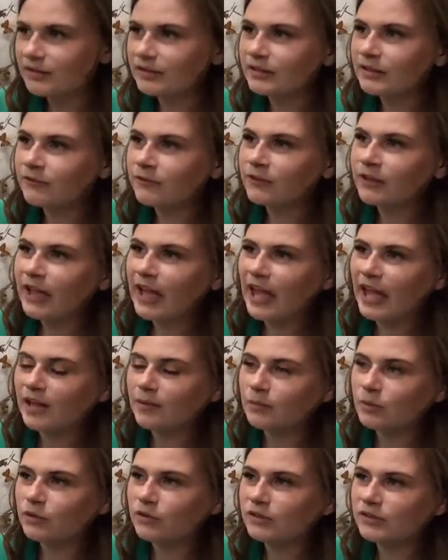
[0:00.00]
different
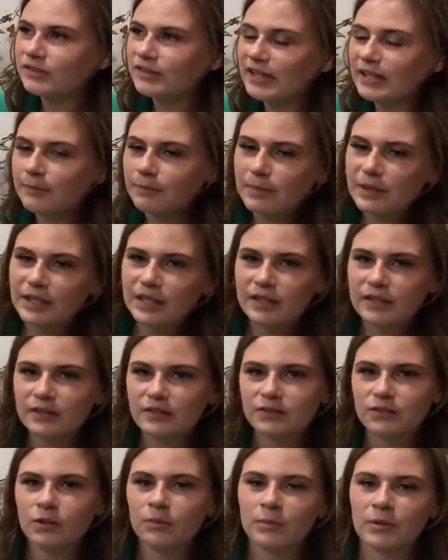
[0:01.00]
animals like bees
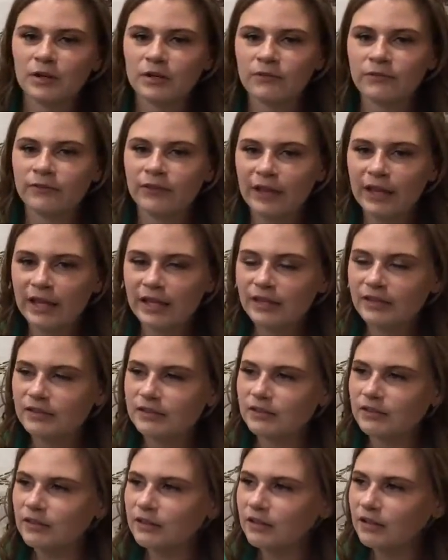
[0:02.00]
or butterflies
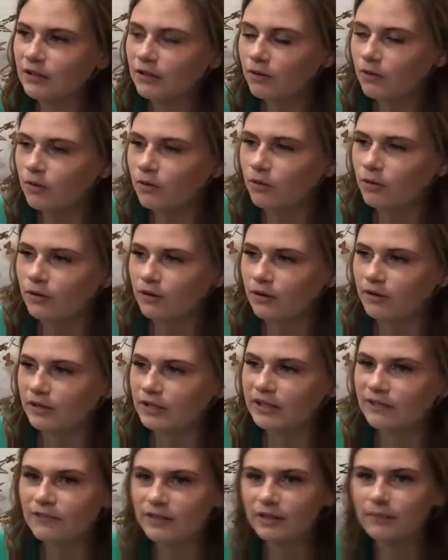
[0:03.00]
or
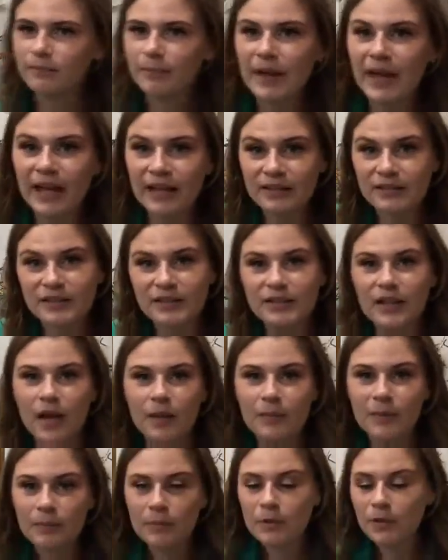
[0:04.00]
even bats and
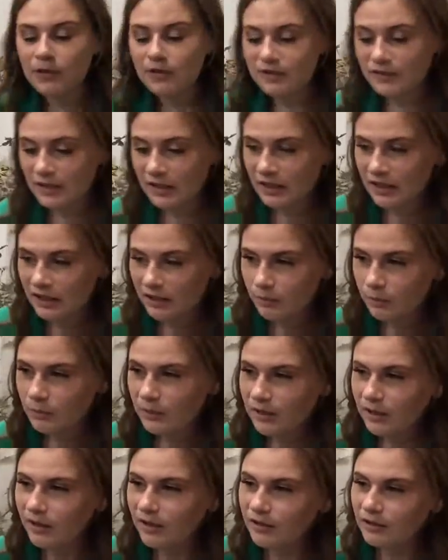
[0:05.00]
hummingbirds
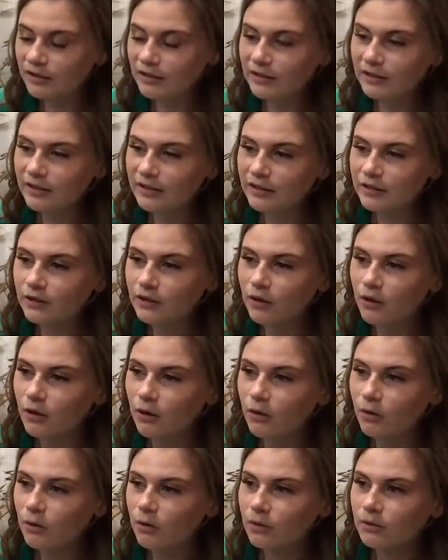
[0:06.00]
will
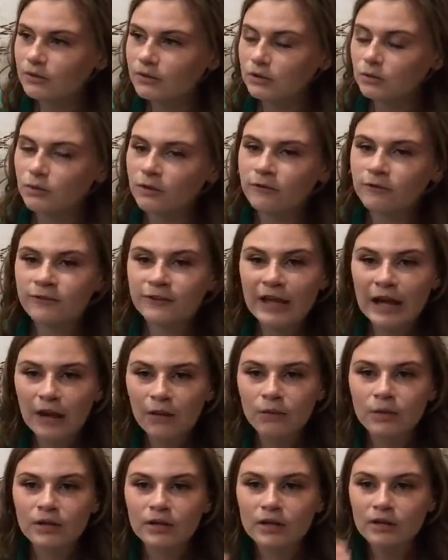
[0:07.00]
go to a
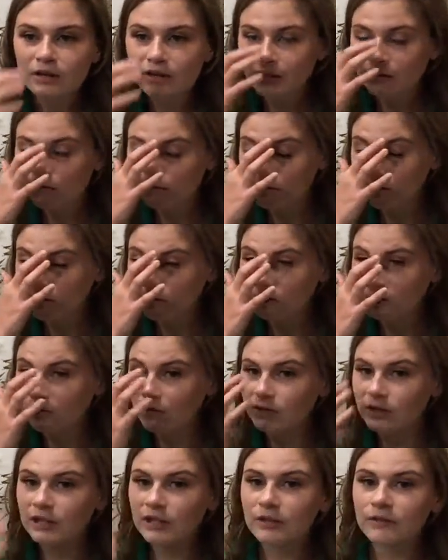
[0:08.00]
flower
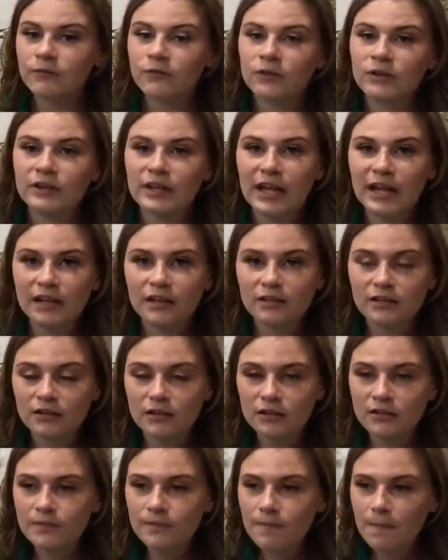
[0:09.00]
looking for
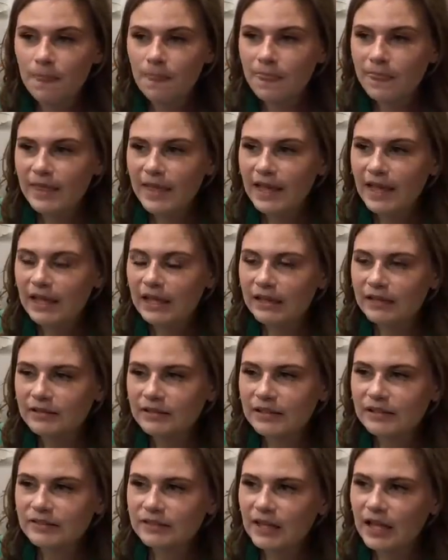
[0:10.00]
nectar and
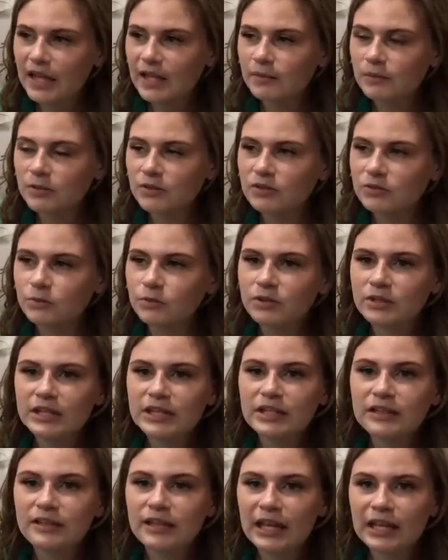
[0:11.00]
these animals will
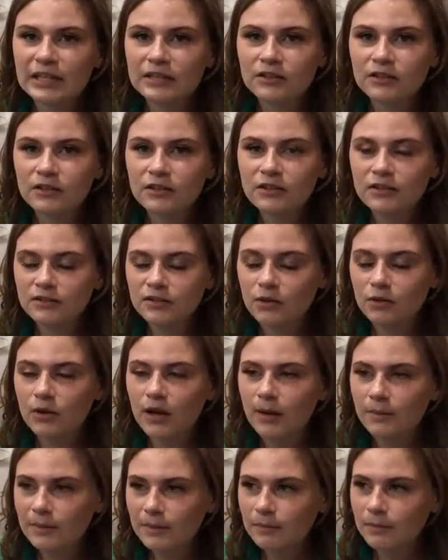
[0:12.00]
eat nectar. So
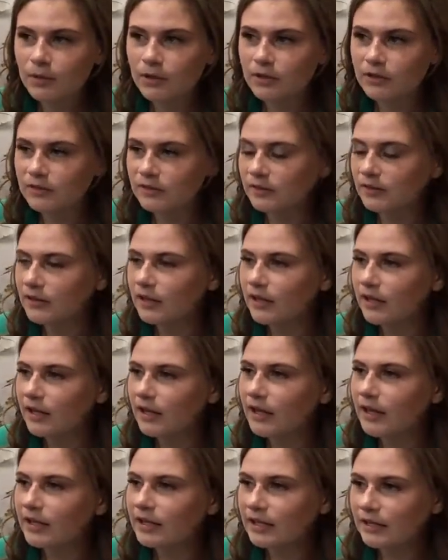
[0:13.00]
hummingbirds
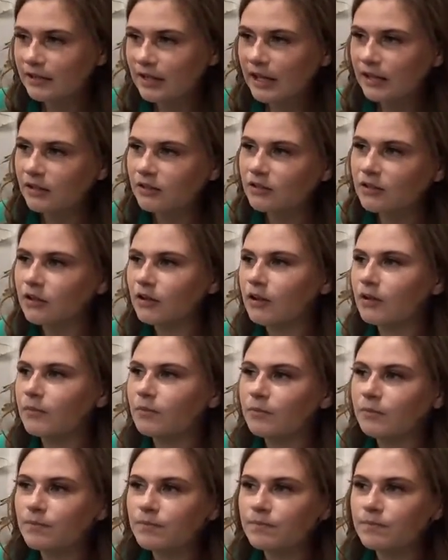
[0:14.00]
eat nectar,